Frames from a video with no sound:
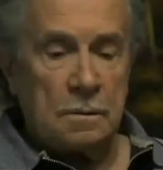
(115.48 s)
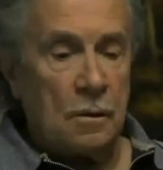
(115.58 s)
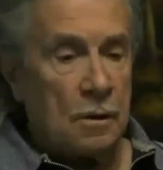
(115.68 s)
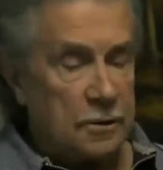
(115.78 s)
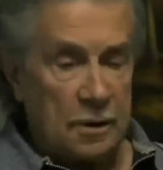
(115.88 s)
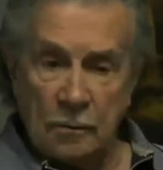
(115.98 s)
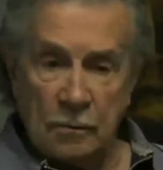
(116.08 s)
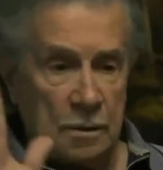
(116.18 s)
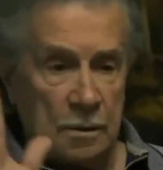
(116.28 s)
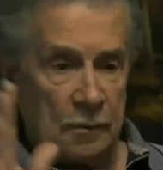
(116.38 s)
Carr said, I
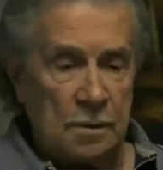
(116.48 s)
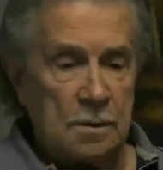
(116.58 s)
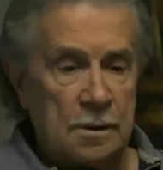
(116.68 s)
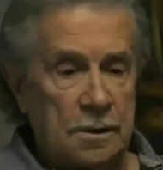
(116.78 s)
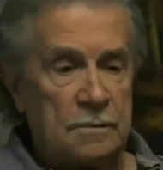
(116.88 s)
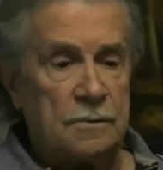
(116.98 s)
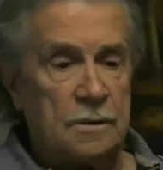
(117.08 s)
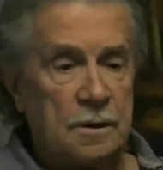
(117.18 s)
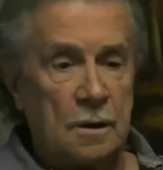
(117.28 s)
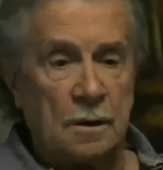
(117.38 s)
will, and
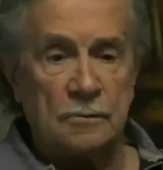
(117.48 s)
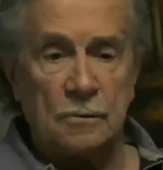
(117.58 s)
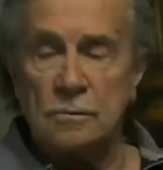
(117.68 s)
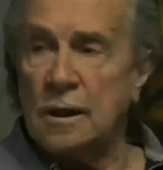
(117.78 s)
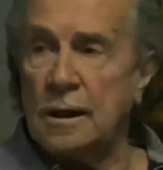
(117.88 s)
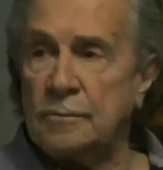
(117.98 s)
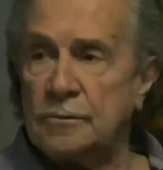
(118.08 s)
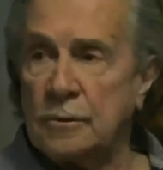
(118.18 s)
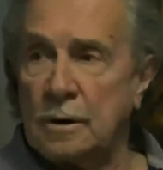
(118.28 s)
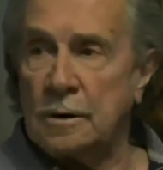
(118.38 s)
he got his own lab
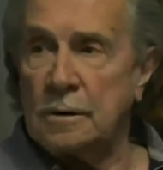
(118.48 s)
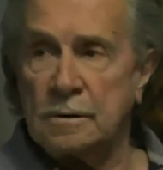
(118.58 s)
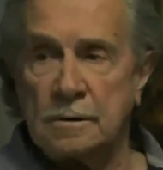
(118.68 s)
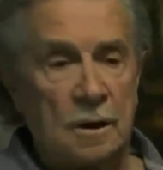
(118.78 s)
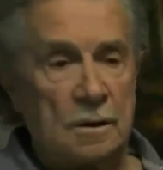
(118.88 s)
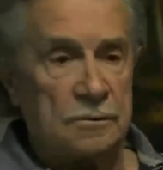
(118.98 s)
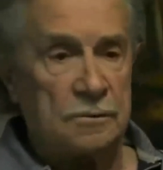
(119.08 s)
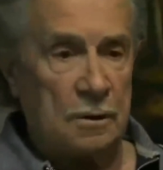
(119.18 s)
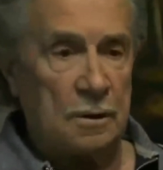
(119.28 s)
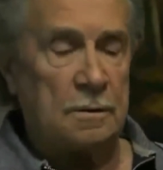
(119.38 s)
started and
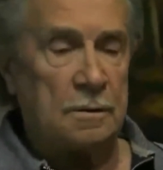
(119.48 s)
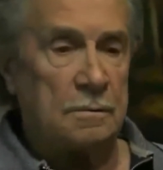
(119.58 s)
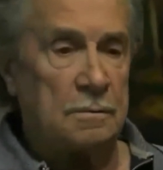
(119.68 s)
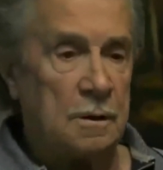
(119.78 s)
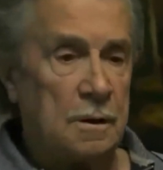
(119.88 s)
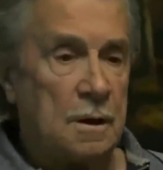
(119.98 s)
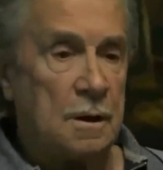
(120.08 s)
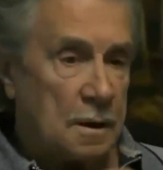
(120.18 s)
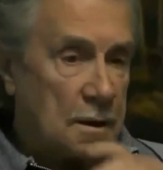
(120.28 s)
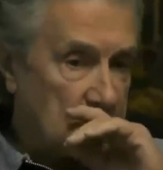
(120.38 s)
started
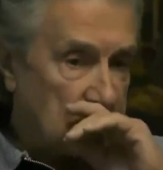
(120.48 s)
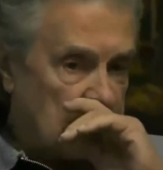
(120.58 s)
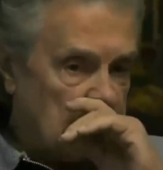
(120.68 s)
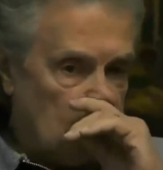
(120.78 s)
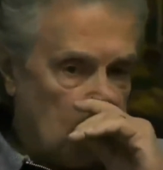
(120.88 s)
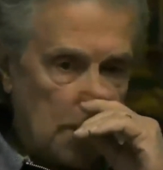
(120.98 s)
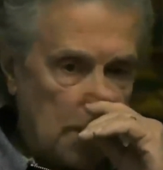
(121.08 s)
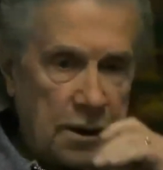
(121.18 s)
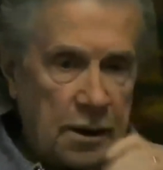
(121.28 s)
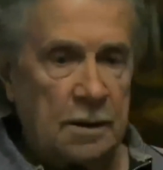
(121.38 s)

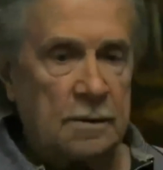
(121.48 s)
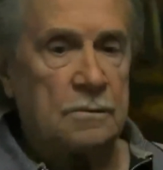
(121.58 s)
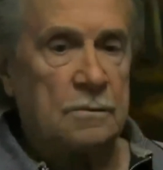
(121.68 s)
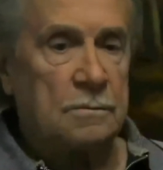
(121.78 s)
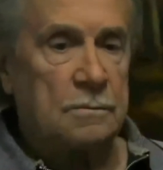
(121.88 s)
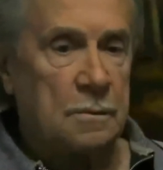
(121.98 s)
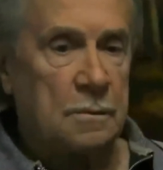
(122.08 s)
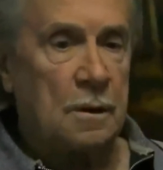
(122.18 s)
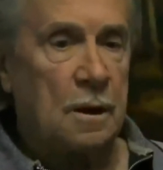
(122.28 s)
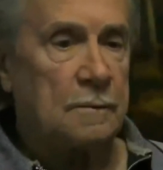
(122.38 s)
really getting into
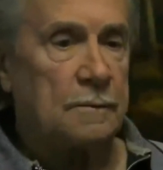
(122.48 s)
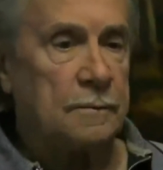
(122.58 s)
a lot